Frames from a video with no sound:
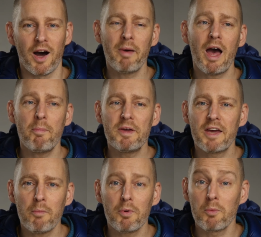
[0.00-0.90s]
I'm a happy
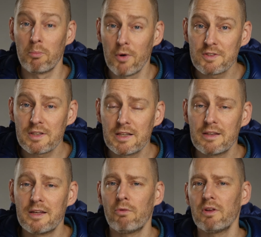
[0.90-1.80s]
camper. Mostly
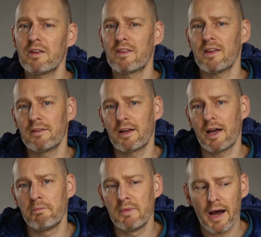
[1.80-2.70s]
the only thing that
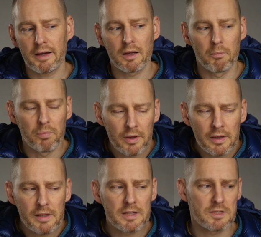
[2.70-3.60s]
I'm not
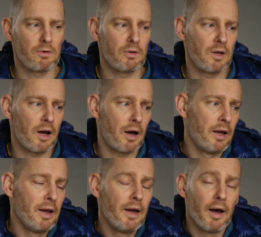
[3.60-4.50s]
completely sold on
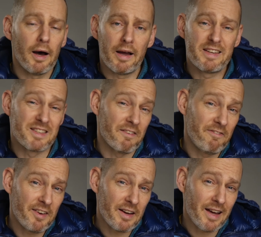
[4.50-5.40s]
is the
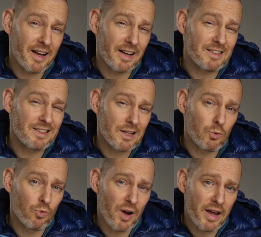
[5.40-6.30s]
fit, and I'll say
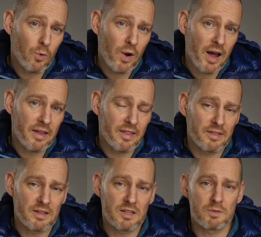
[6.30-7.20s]
right away that
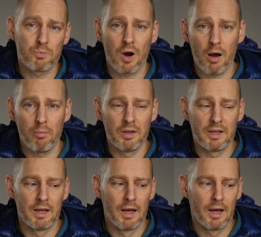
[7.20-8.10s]
this is probably